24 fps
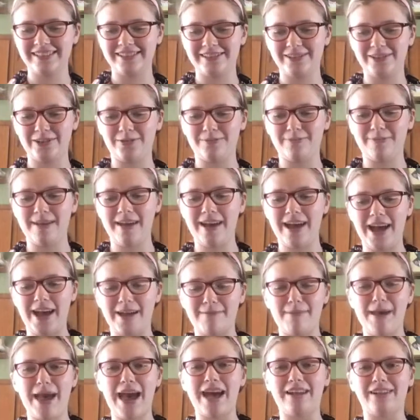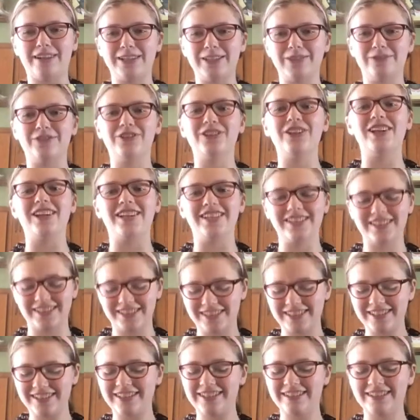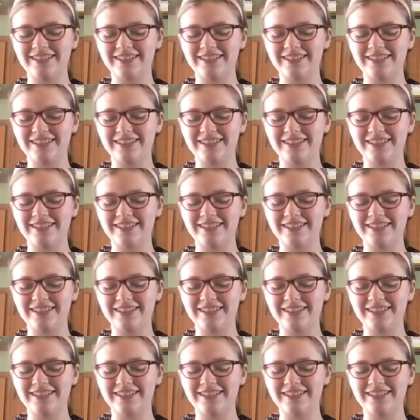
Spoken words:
No pie palace for us.